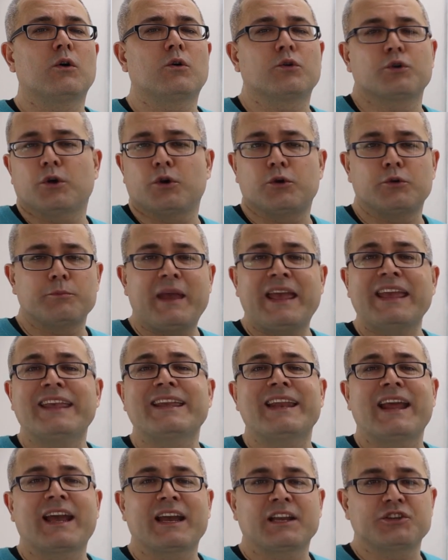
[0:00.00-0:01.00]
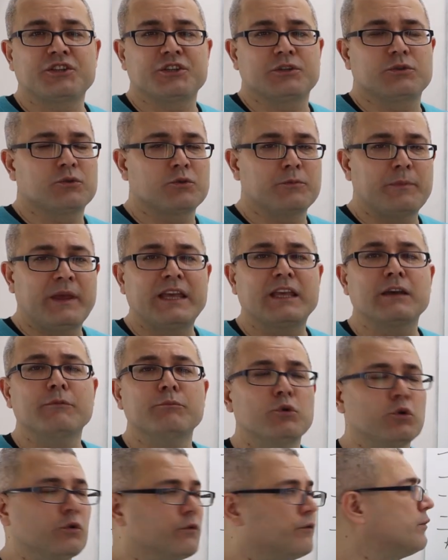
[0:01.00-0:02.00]
or make an action or make a
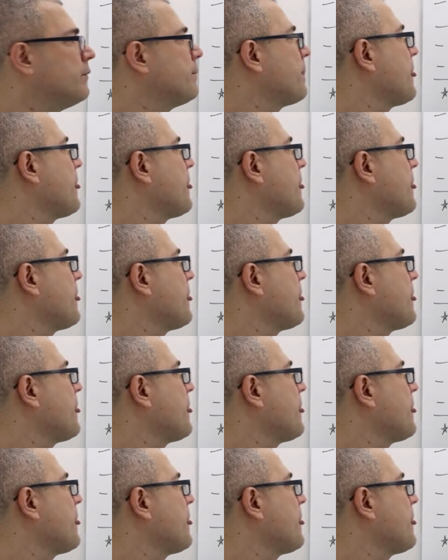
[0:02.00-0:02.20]
move.